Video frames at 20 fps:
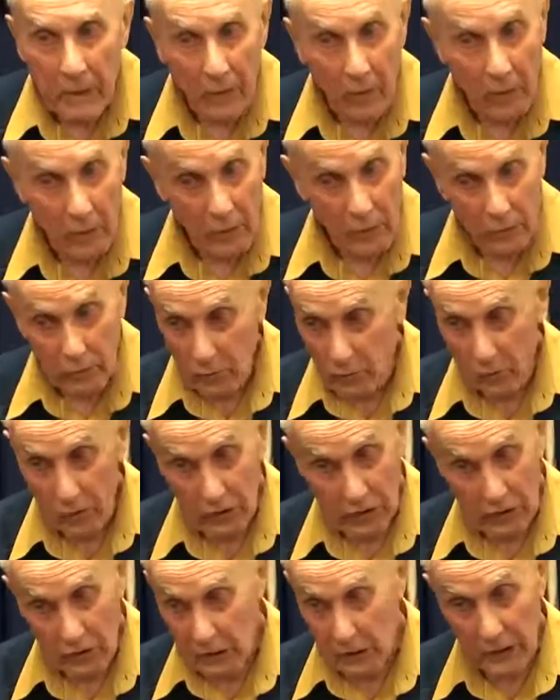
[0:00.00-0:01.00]
We
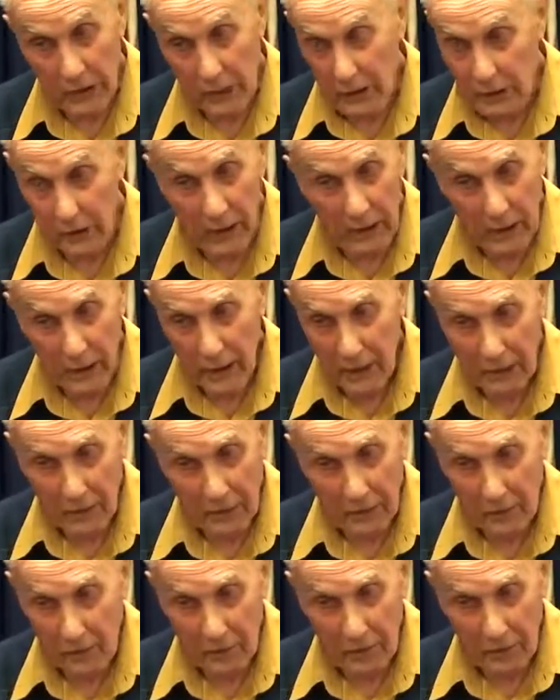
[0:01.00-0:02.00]
couldn't get
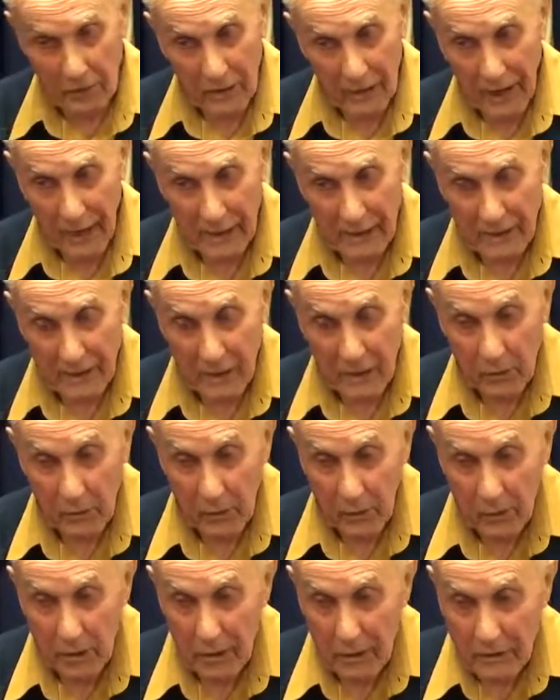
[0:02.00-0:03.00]
any gas
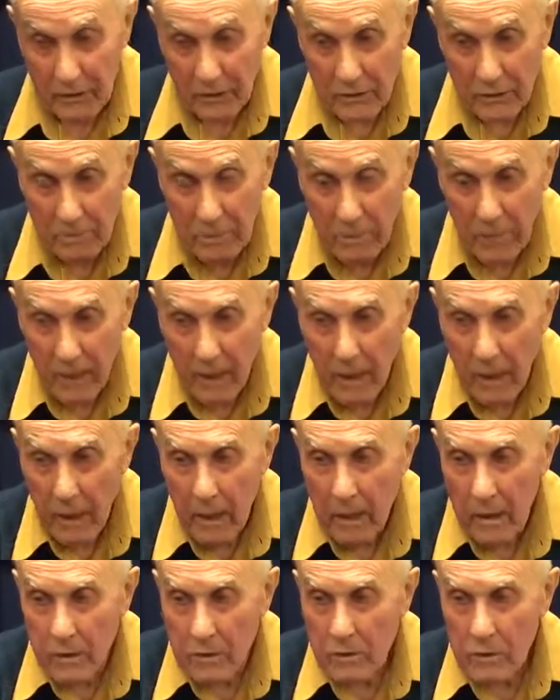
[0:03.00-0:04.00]
anywhere else,
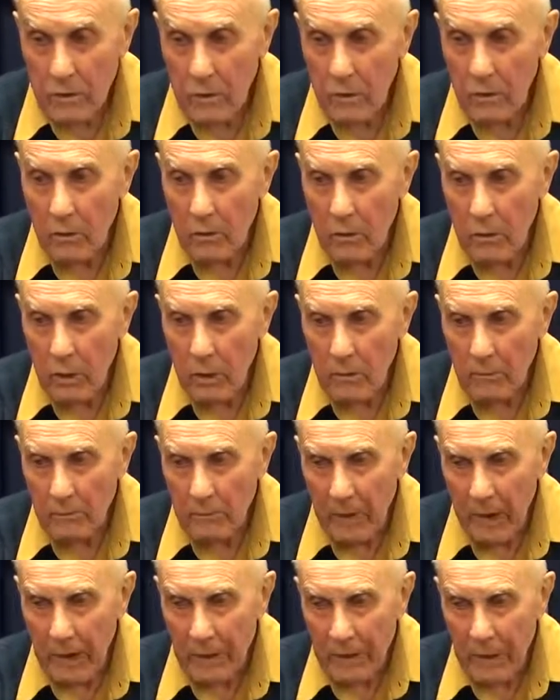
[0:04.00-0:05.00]
so
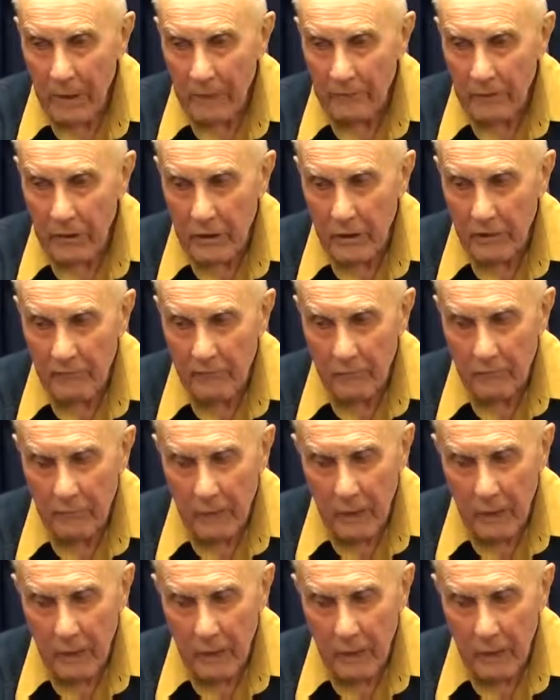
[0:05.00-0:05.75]
had to have enough.